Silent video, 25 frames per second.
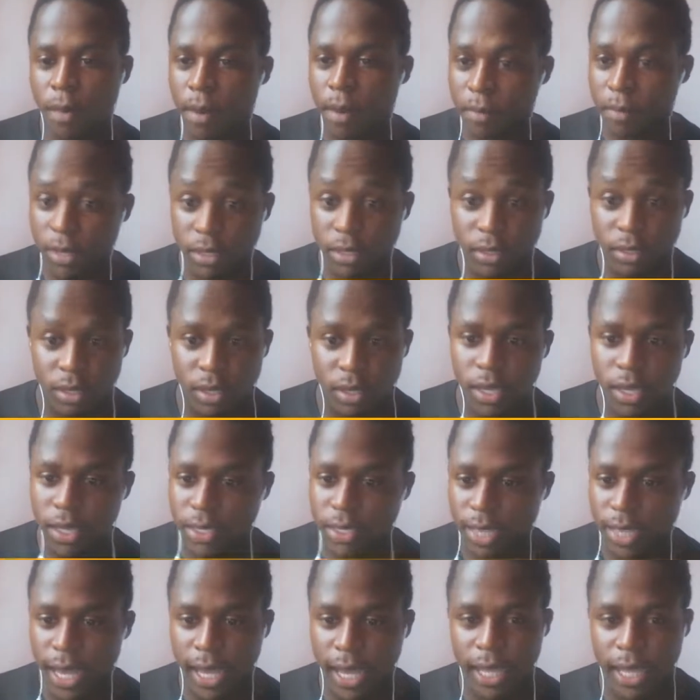I mean,
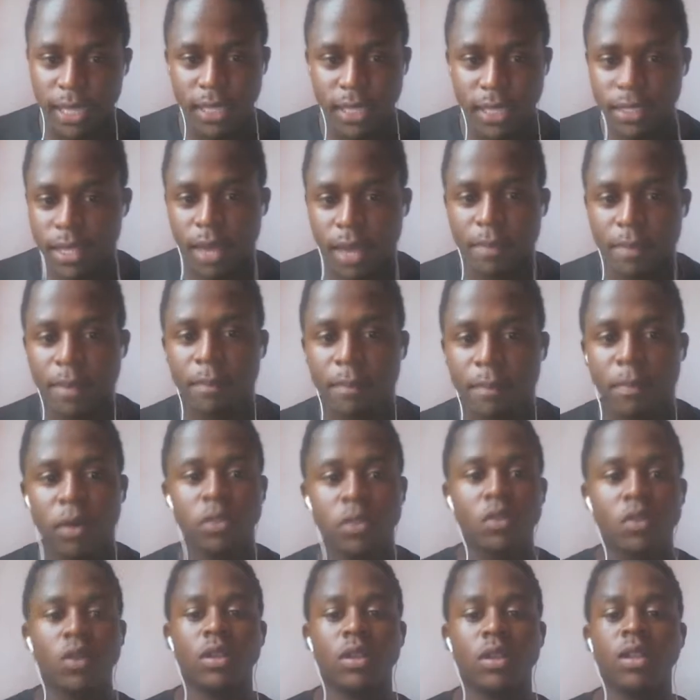yes, like I just said, I'm in
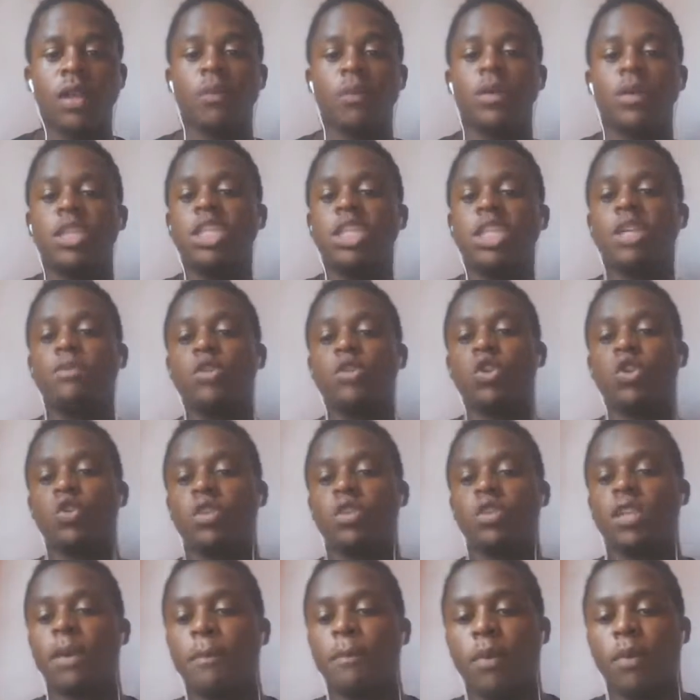Botswana. Now, which team do you
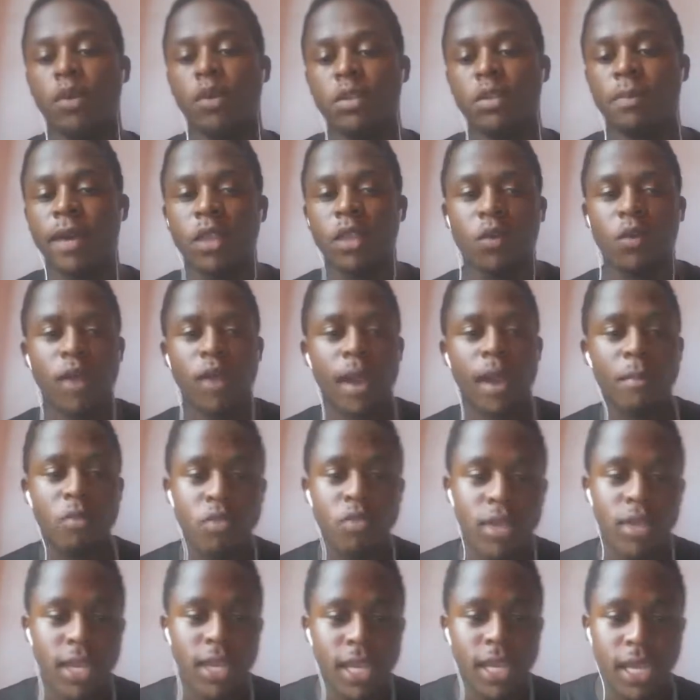support, by the way? I'm
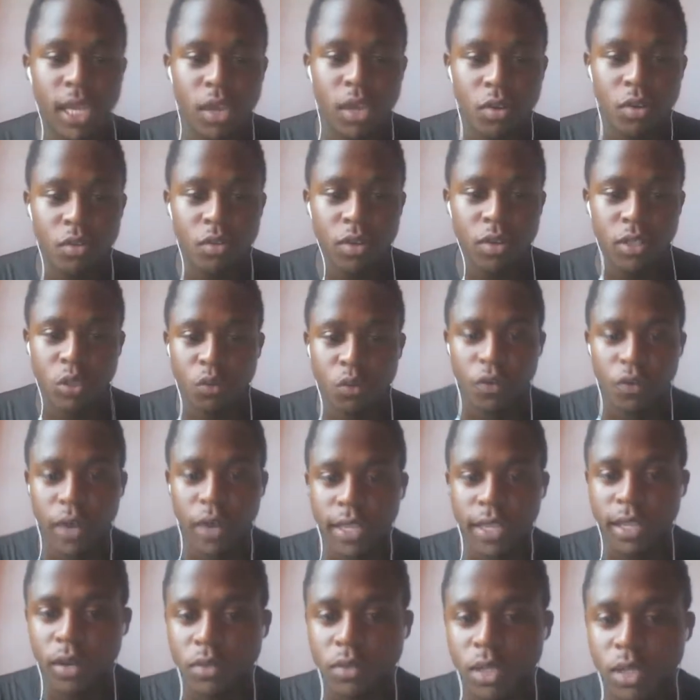really curious to
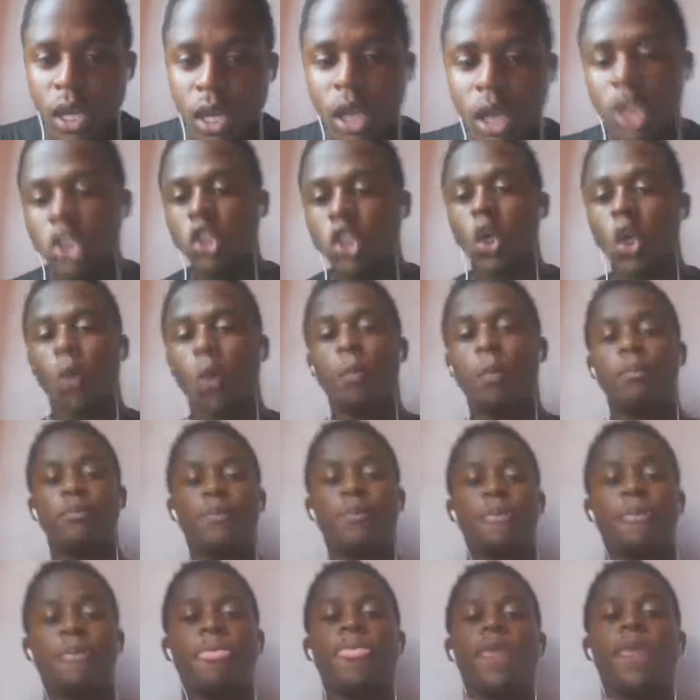find out. So
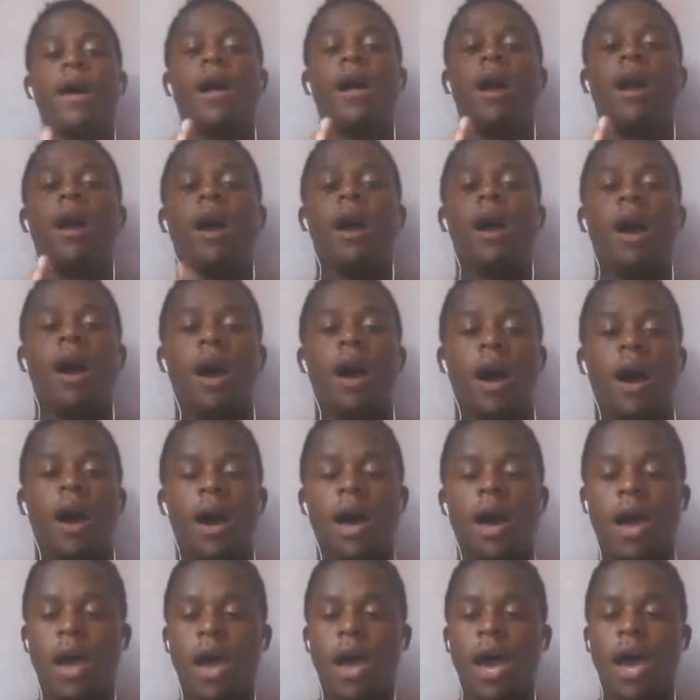
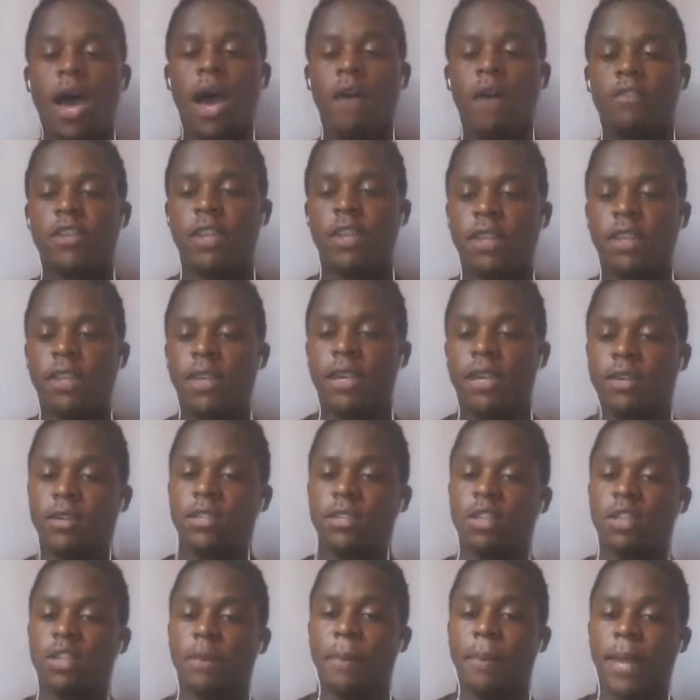after the
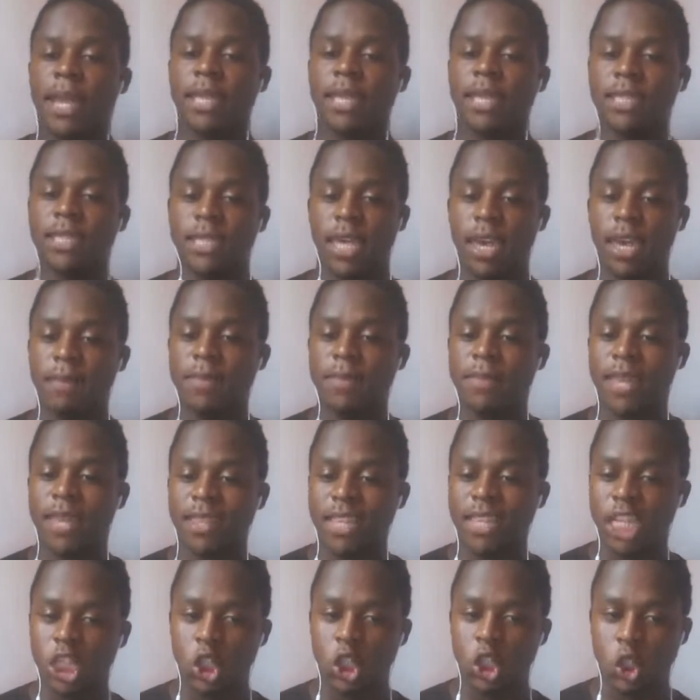Crystal Palace game that
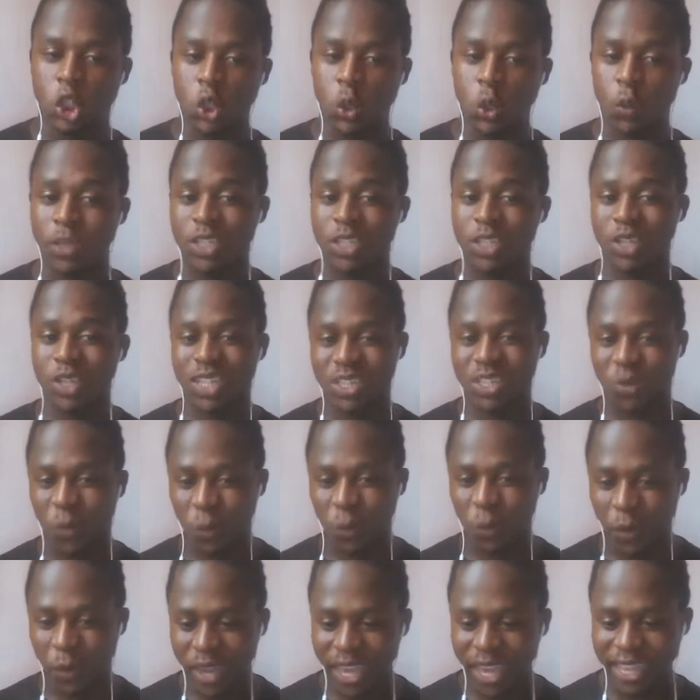they drew, which was a
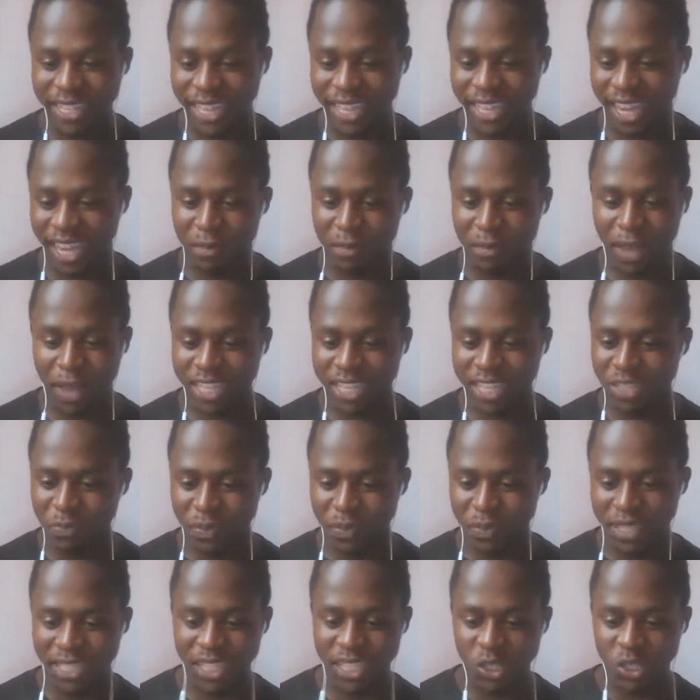weird game, I
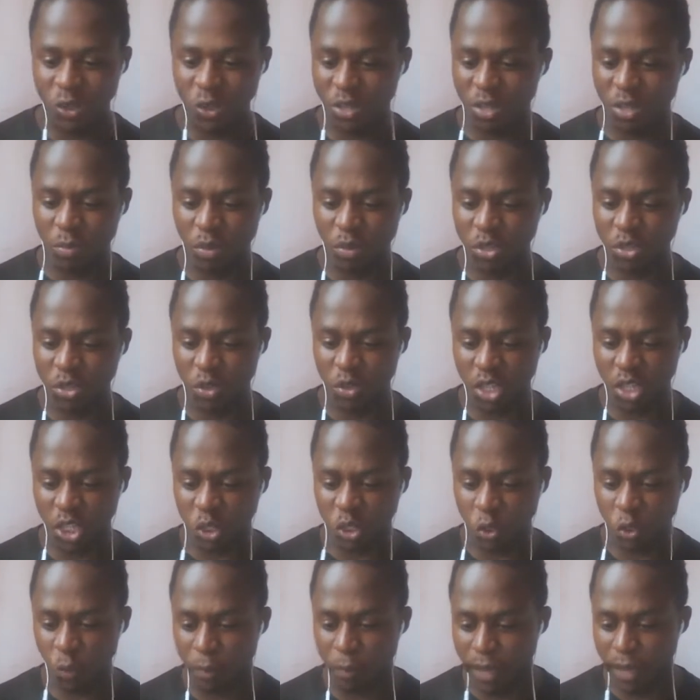expected Tottenham was going to
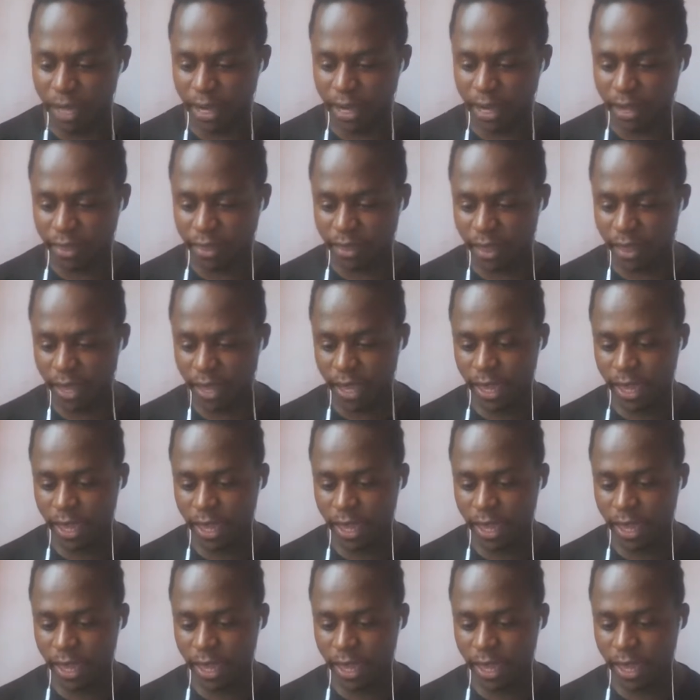do better there.